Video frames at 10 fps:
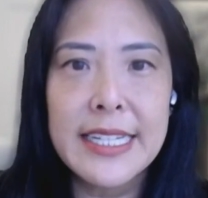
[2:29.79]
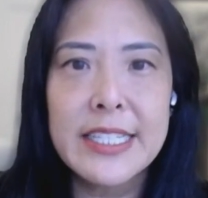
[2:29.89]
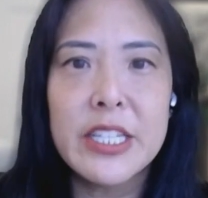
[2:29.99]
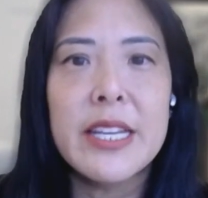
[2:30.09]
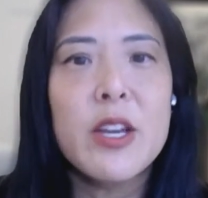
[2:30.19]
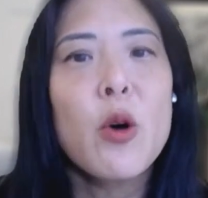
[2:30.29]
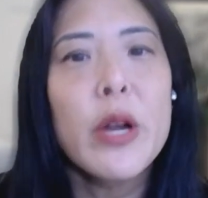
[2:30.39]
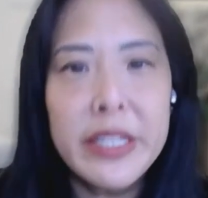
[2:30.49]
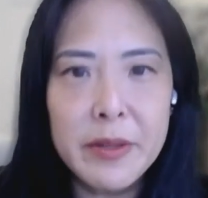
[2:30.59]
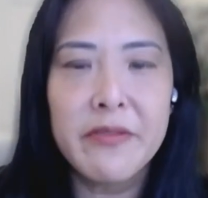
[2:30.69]
is
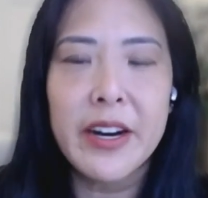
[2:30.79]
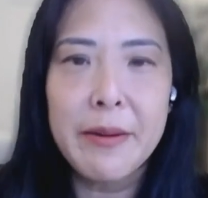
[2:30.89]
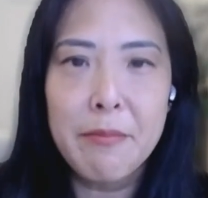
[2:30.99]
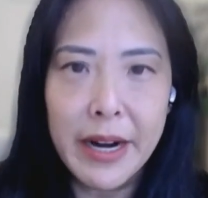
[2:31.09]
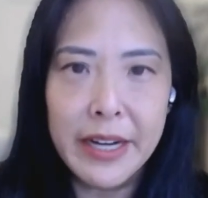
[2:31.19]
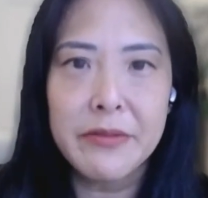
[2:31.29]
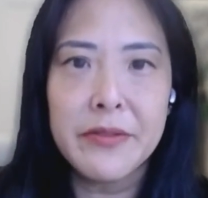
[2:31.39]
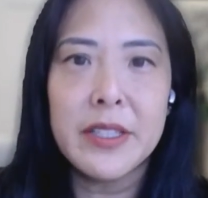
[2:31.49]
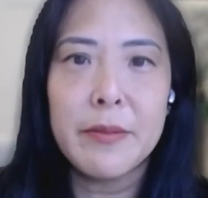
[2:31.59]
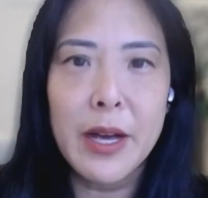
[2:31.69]
going to be very
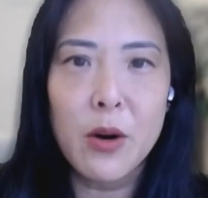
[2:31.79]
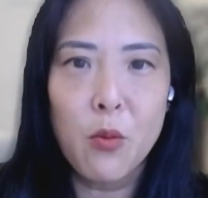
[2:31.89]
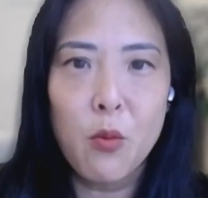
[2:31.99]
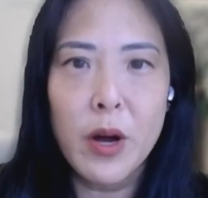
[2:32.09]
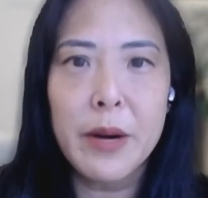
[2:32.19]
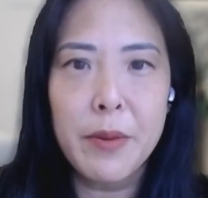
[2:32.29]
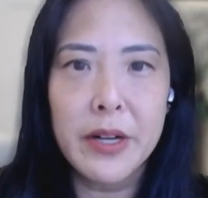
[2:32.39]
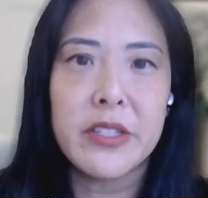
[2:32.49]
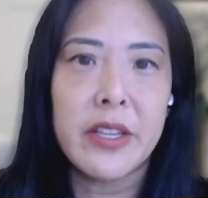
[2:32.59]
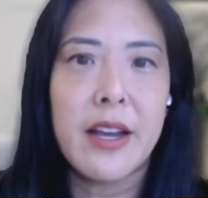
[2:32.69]
mindful about what
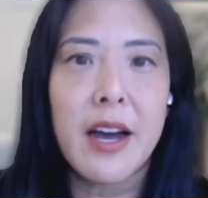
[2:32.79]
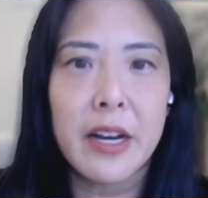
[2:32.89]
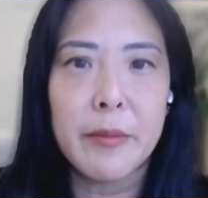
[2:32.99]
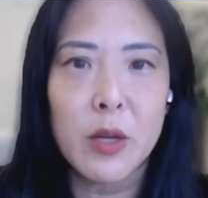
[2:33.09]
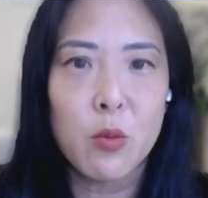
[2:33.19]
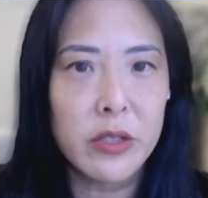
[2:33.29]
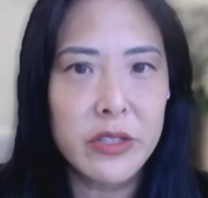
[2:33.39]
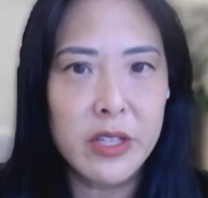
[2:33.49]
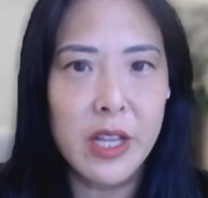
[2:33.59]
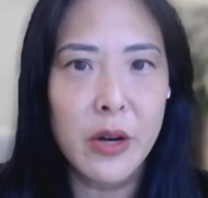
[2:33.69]
parts of the economy will
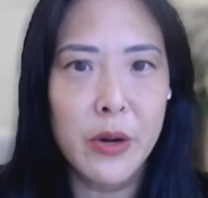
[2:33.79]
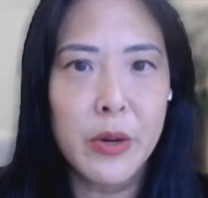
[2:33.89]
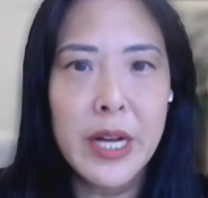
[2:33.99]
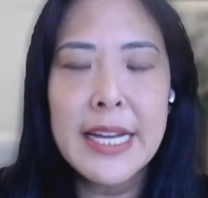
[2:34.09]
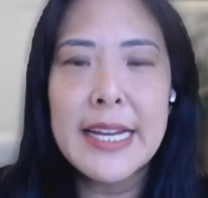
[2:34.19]
slow